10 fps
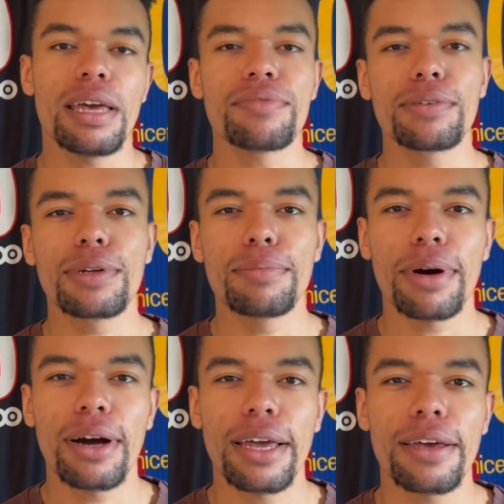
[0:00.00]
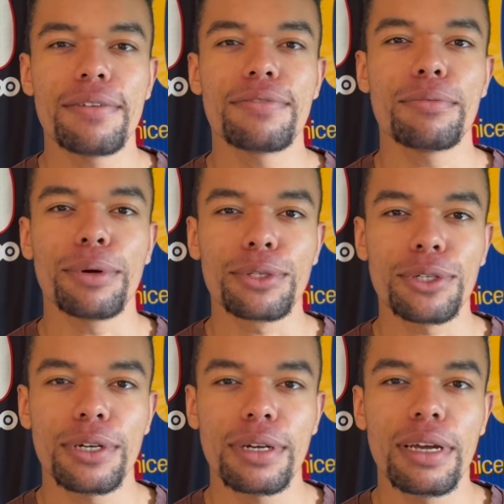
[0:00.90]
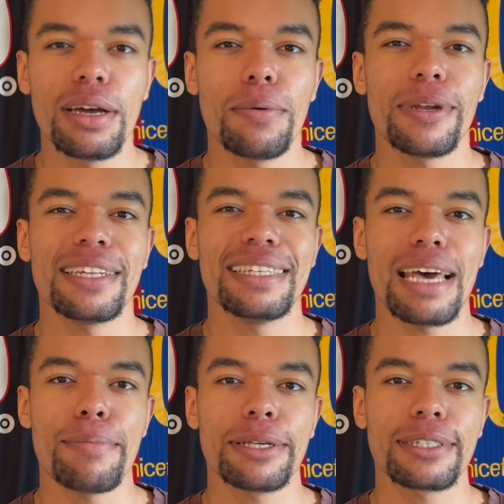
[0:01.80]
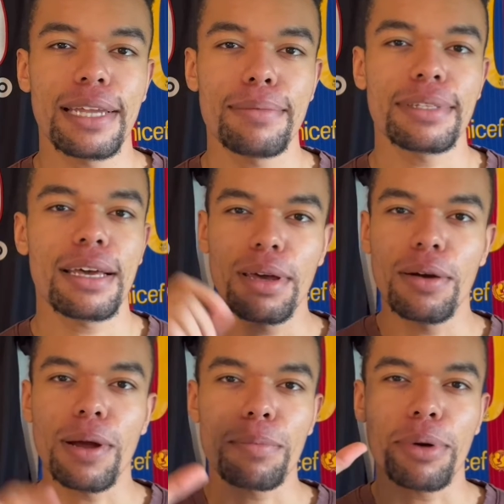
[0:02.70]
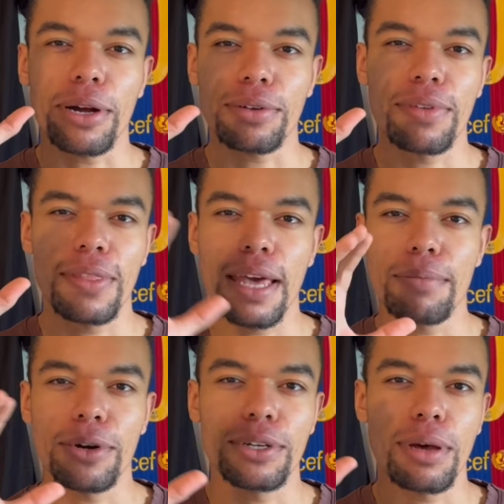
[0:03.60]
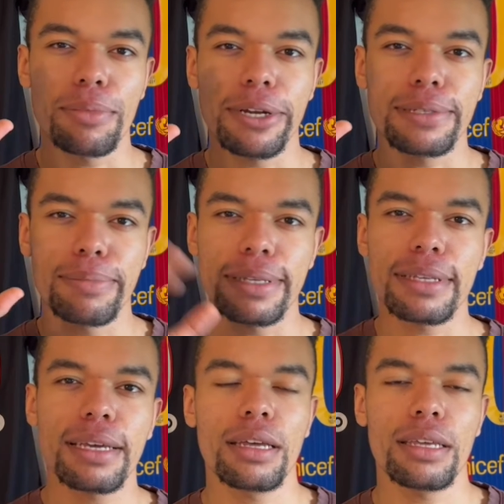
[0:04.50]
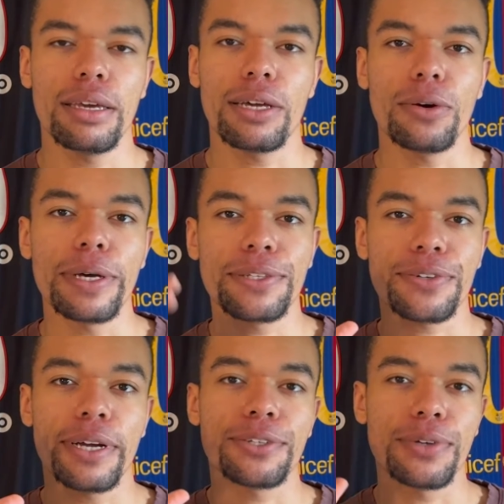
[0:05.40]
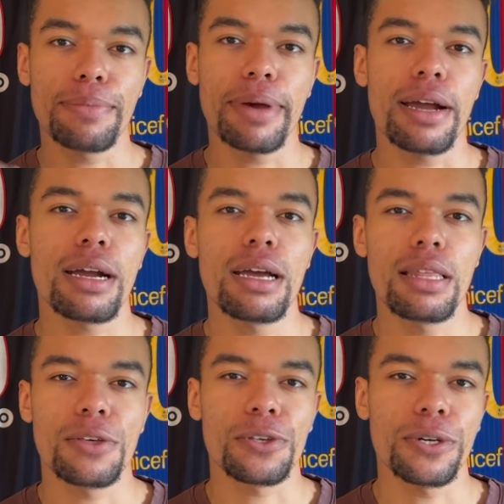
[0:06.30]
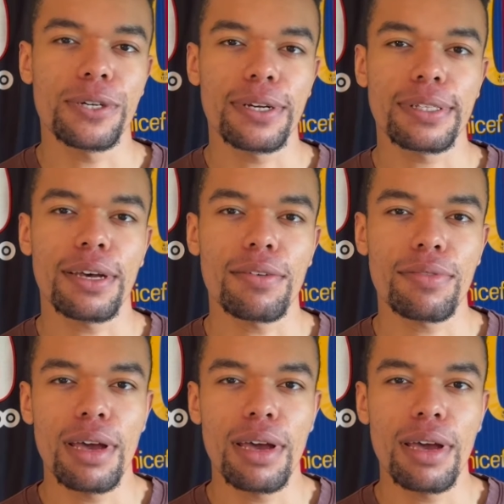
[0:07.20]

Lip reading: If you want to buy a football shirt with a damaged name set where part of the name or number is missing, you can always try to repair the shirt yourself,